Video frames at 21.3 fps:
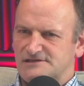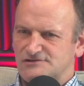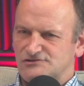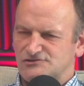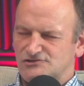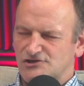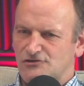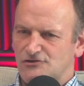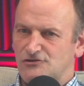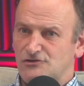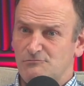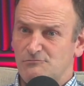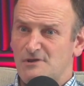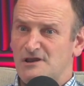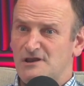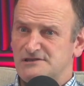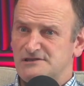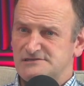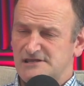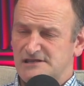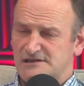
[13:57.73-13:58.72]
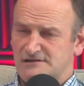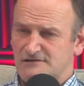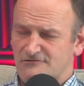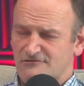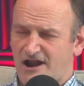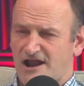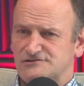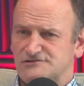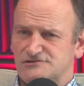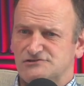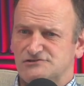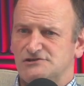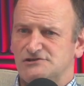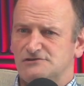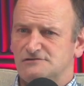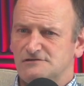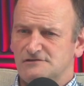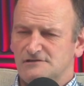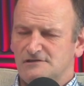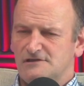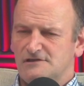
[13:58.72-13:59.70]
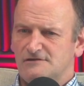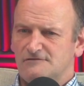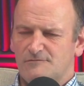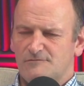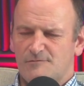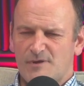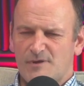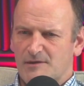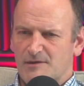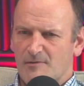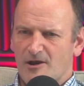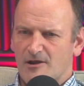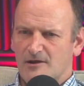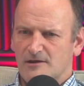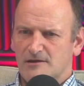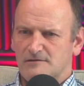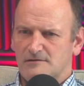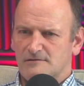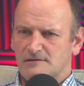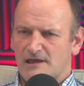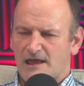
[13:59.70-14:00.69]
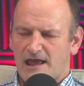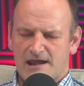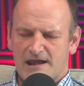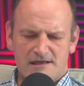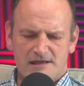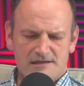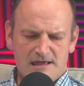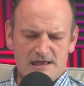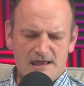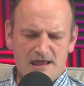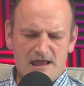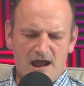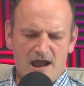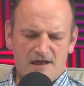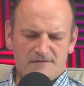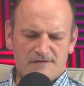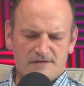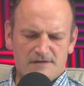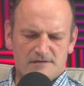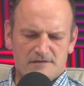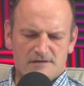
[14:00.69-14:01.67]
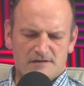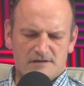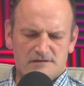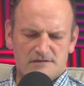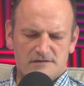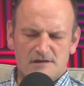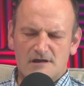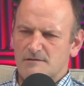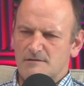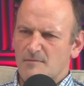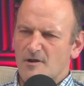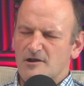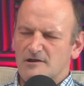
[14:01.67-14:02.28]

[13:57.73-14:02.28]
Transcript: They show humility and gratitude for being American. And I think young